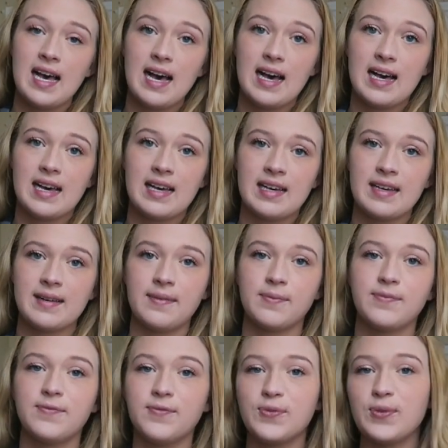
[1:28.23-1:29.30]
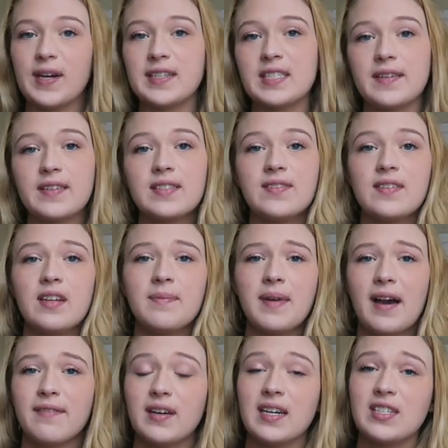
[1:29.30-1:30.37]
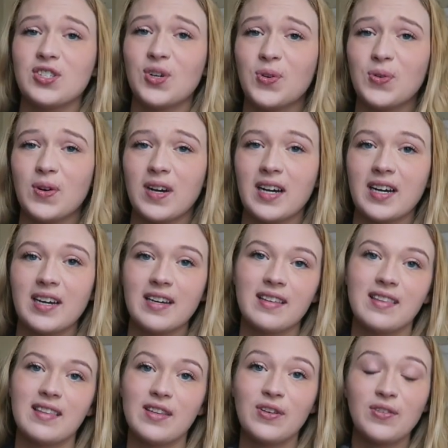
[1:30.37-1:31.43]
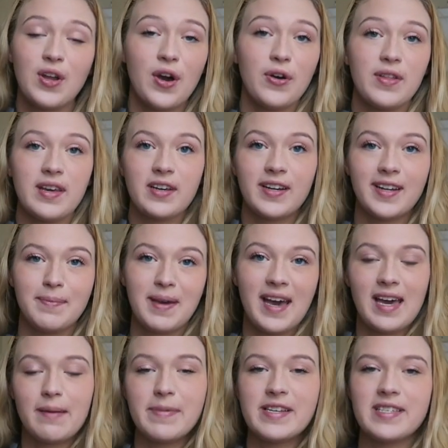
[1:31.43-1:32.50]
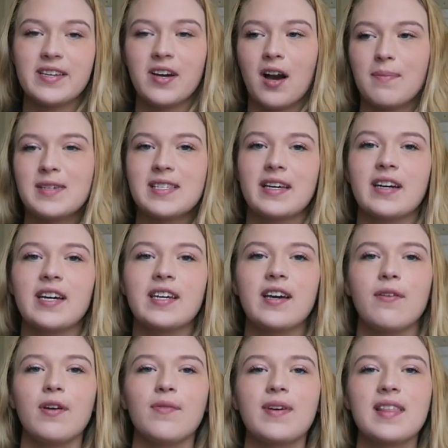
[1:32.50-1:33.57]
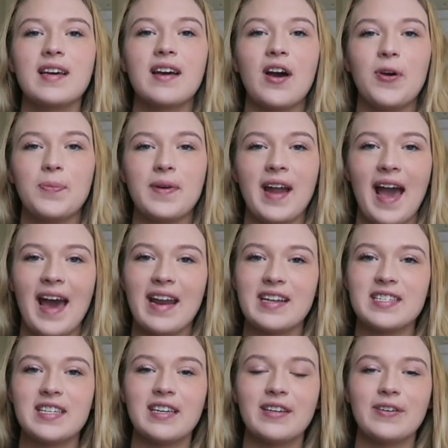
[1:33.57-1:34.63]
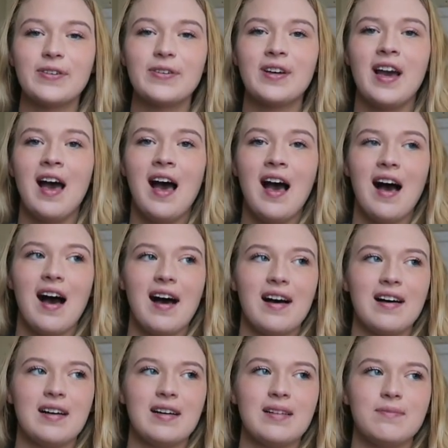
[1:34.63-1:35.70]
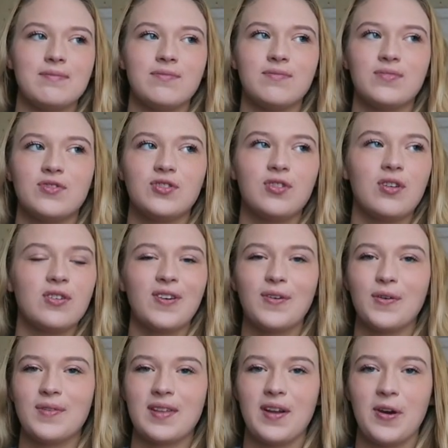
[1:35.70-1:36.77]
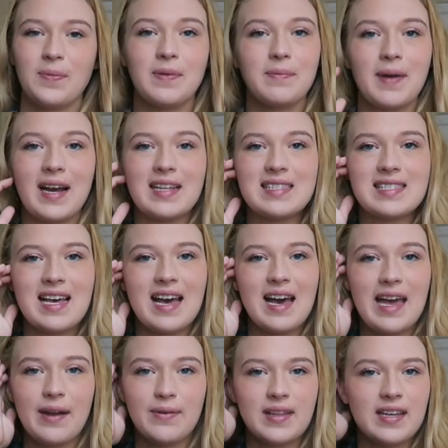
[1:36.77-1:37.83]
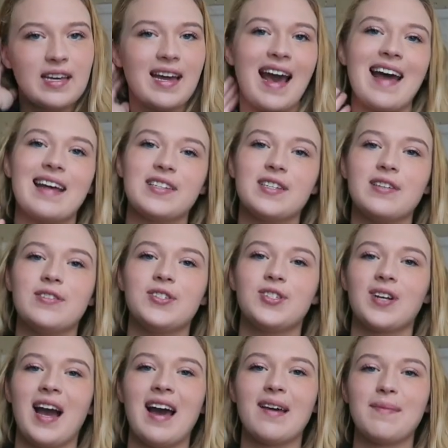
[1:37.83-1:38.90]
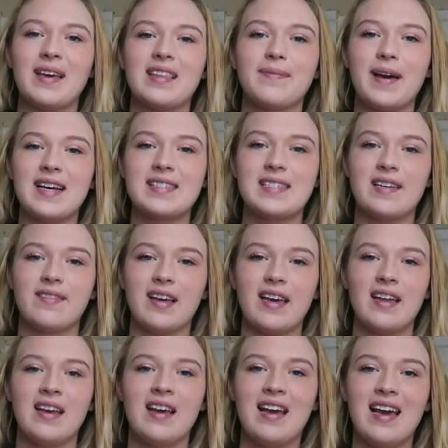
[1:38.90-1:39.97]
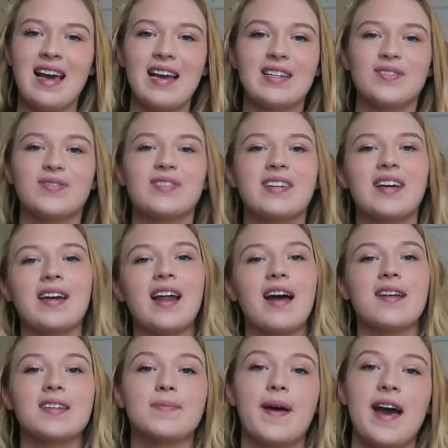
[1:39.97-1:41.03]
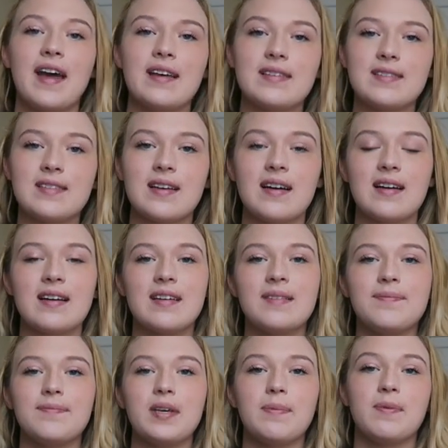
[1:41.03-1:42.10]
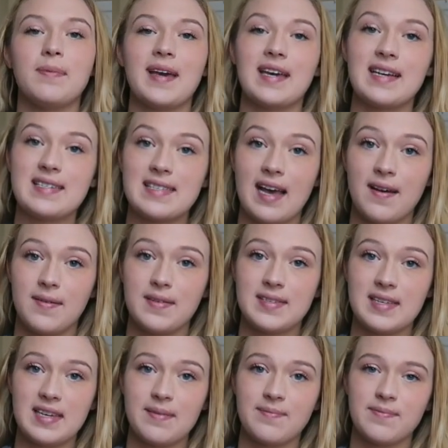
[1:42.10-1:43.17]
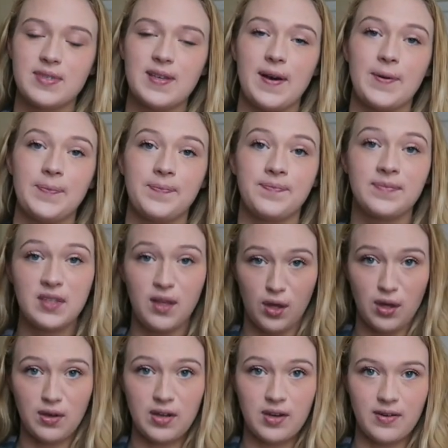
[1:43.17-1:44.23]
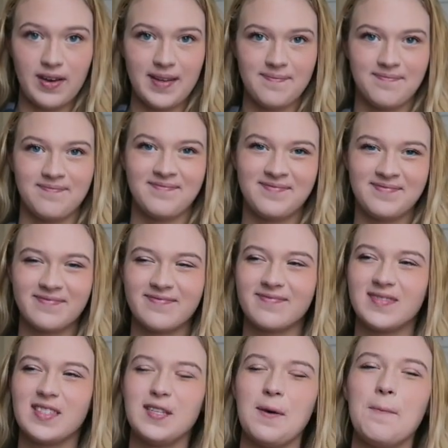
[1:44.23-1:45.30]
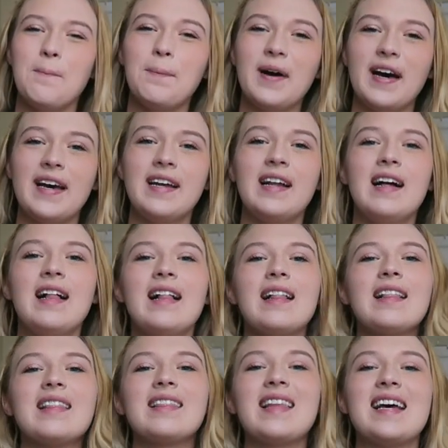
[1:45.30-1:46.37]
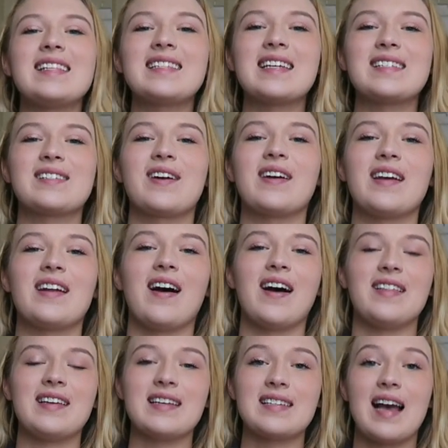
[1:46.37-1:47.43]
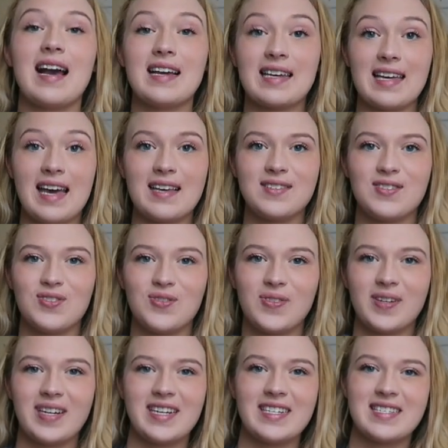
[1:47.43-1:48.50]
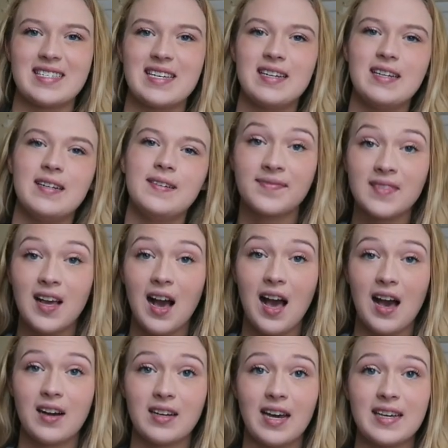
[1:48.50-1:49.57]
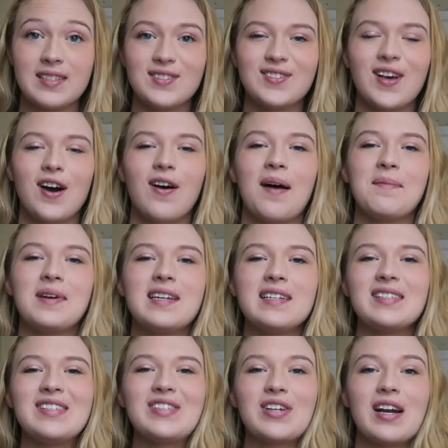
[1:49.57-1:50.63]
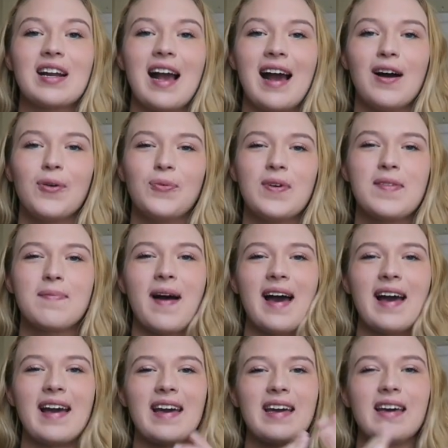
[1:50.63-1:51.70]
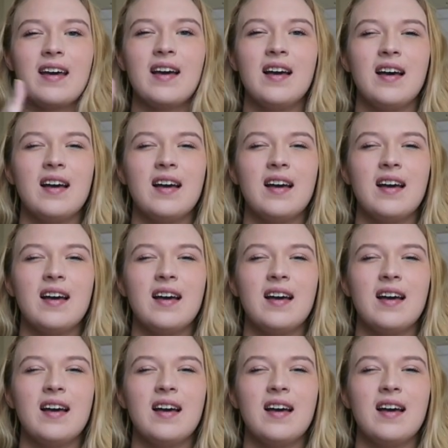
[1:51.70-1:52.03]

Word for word: um, quick service food and beverage or you know that you're going to be at ABC commissary go in with an open attitude um, go in with an open mindset, with a good attitude, try and make the best of it. It's really not as bad as um, people make it seem, so you can do it. But let's get started on these guest stories. All right, so I'm gonna start out with my